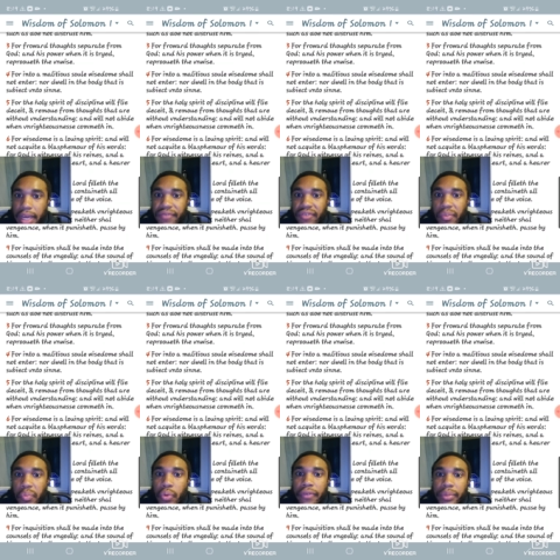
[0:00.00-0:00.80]
and
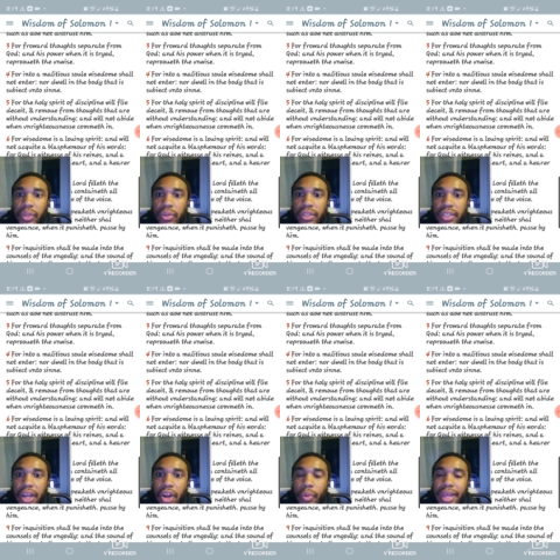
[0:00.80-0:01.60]
removed from thoughts
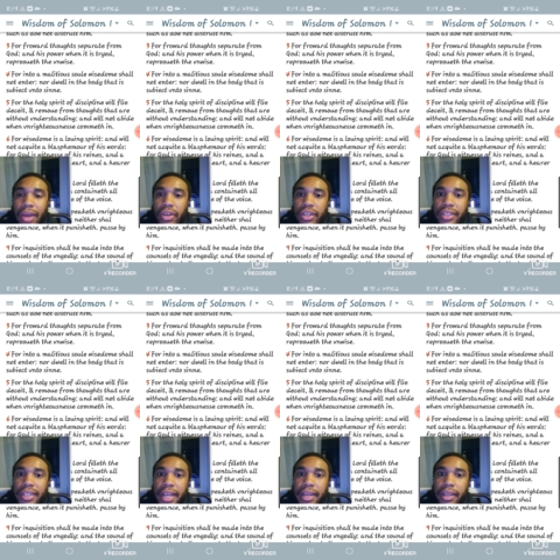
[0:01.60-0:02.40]
that are without
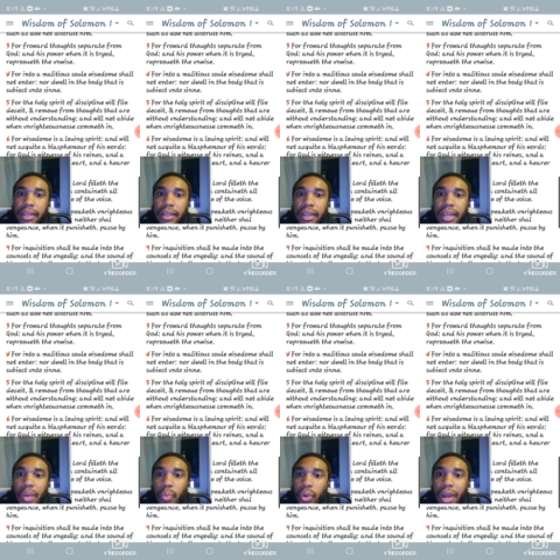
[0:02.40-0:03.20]
understanding,
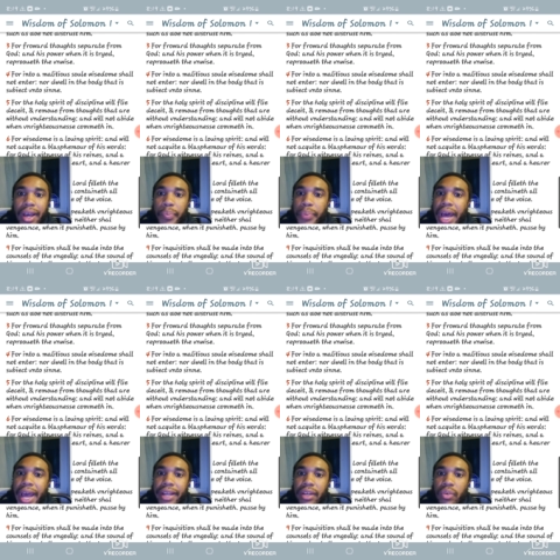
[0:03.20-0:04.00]
and will not
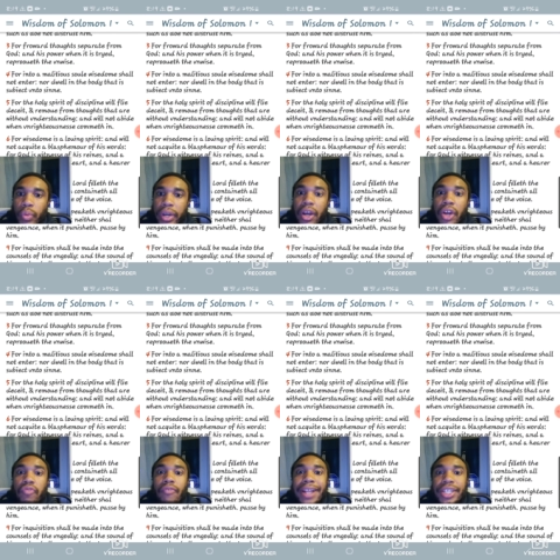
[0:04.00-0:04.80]
abide when
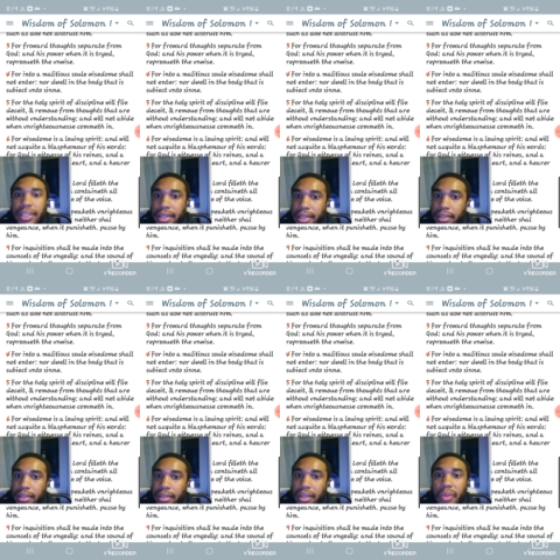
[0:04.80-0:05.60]

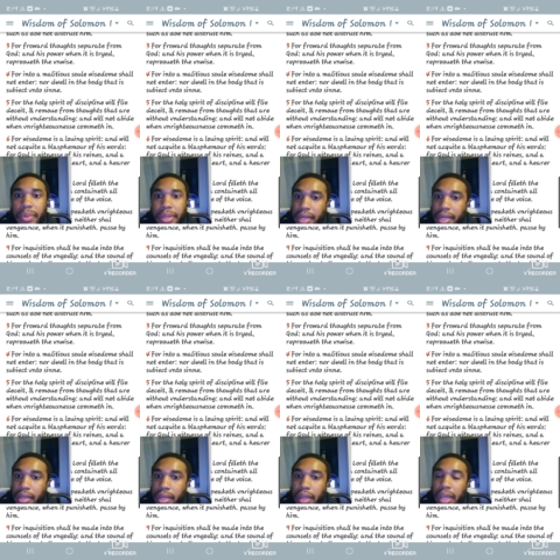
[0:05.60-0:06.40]
unrighteousness cometh in.
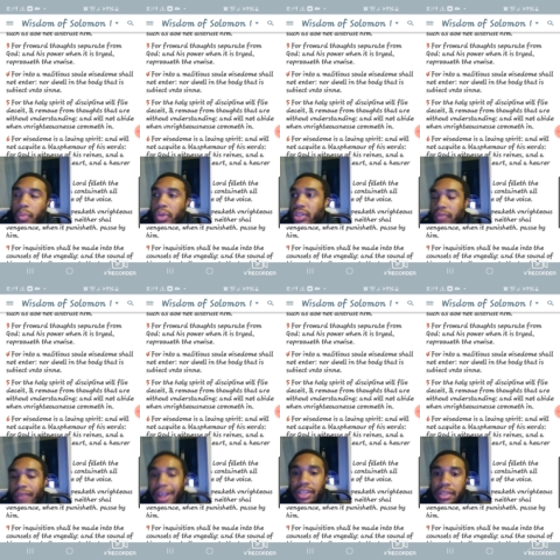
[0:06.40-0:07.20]
And what's
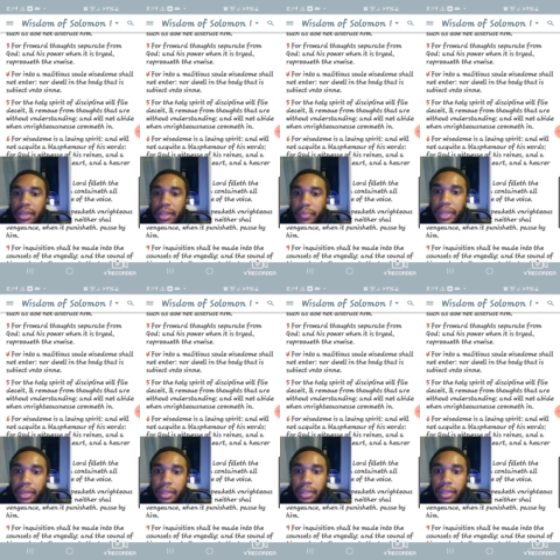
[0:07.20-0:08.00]
unrighteousness, man?